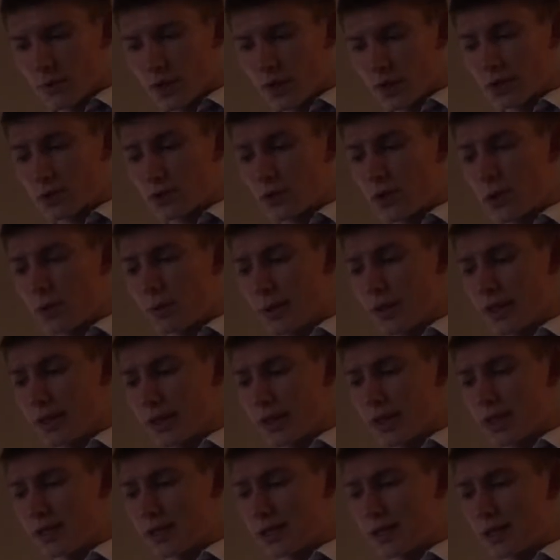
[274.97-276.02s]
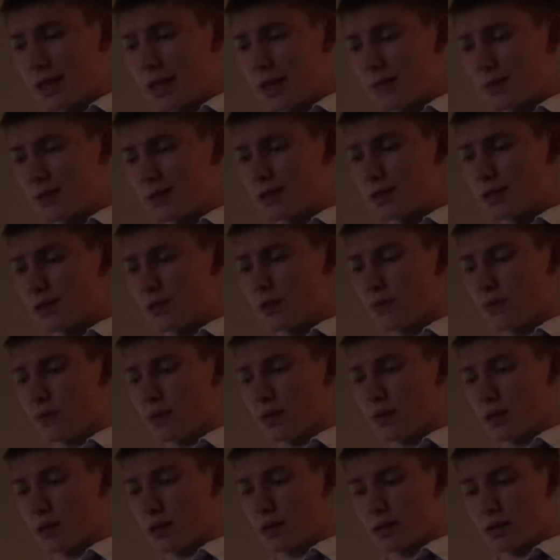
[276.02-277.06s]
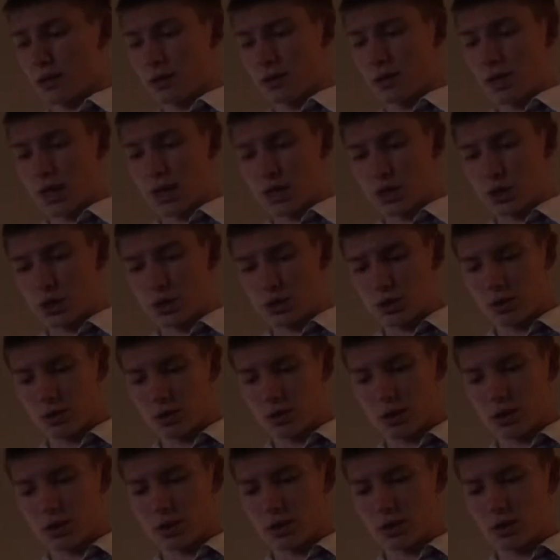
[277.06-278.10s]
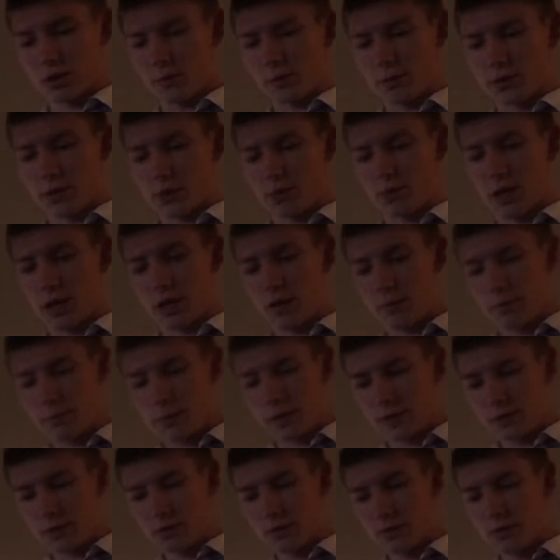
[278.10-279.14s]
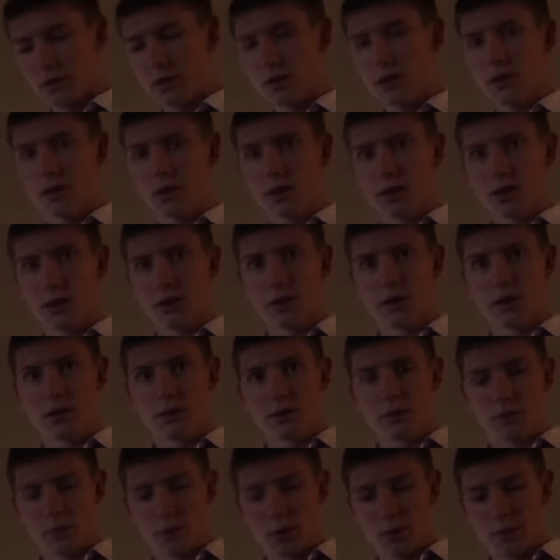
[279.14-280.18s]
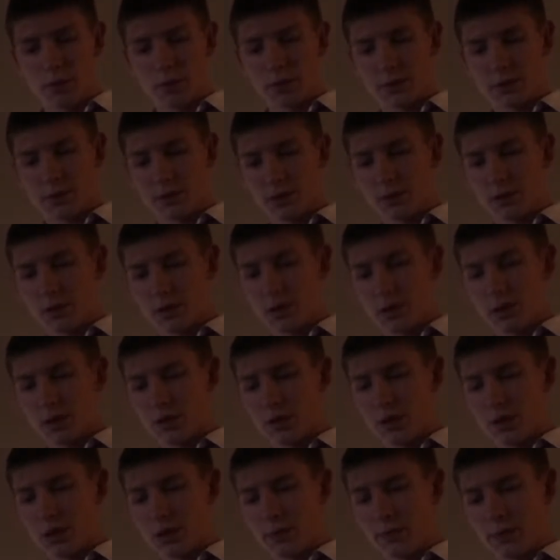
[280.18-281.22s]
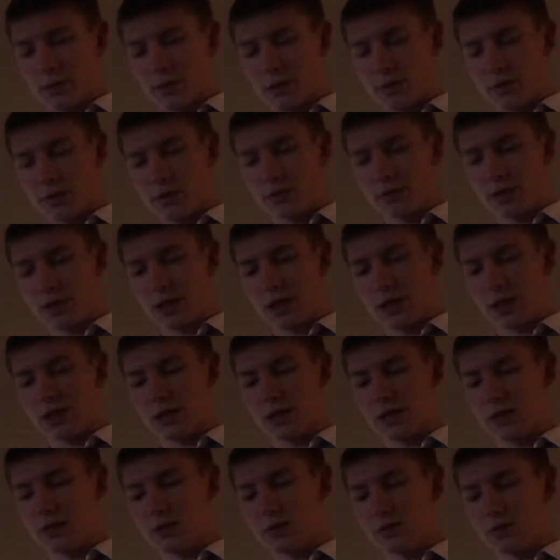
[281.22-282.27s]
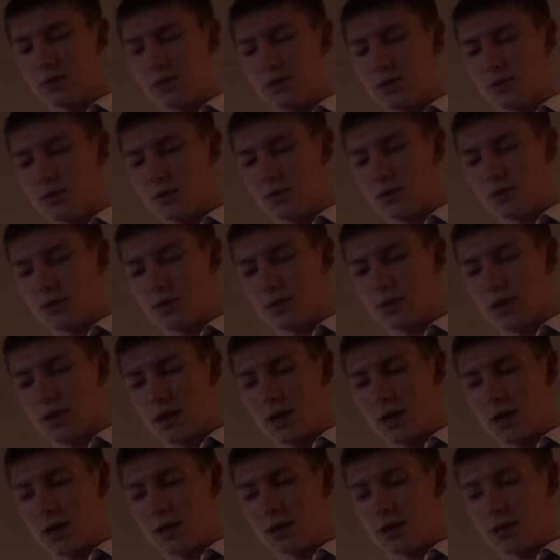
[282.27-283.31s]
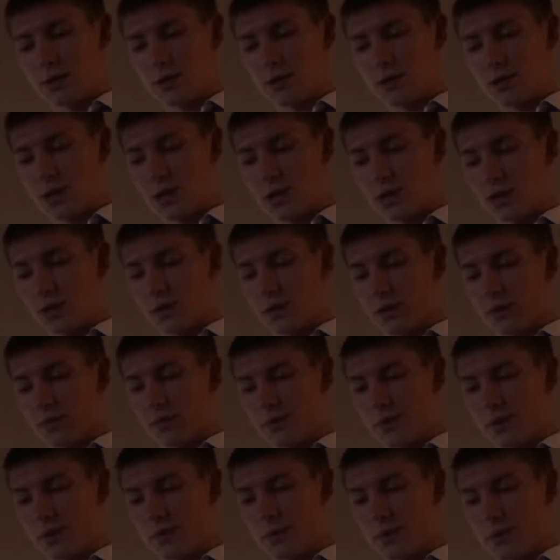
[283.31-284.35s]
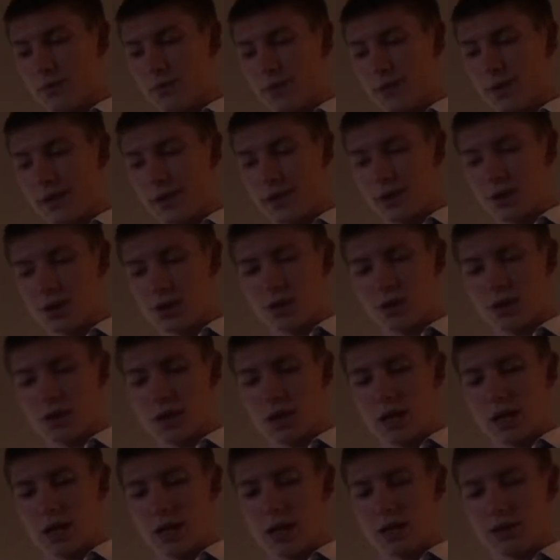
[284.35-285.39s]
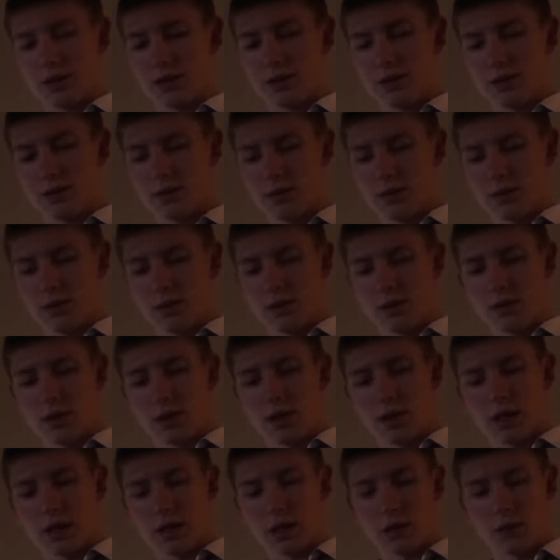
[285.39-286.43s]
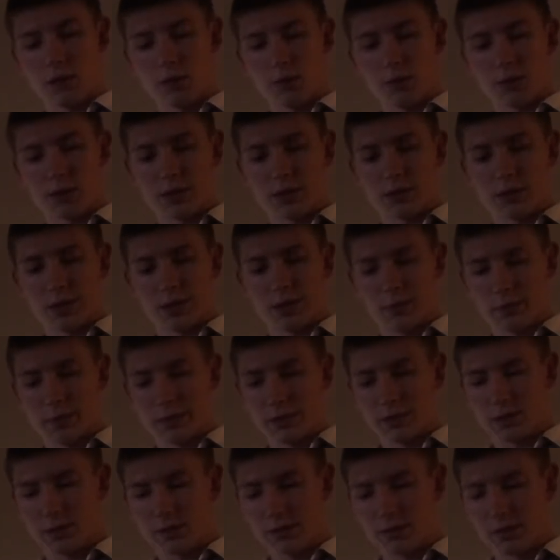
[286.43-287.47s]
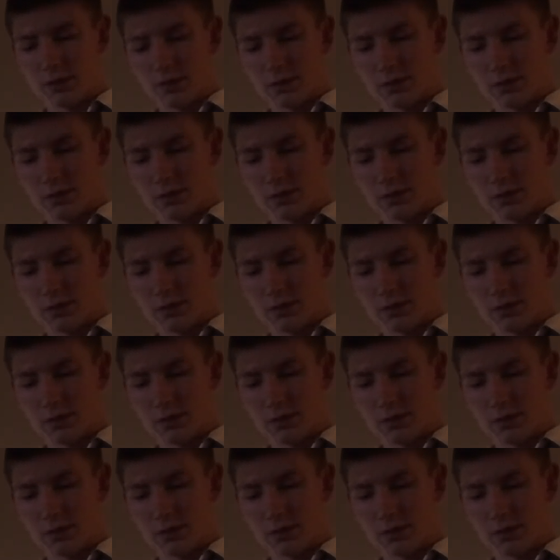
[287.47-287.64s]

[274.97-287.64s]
extremely high dynamics of the national economic development. Rapid GDP growth has slowed as a result of global financial and economic development.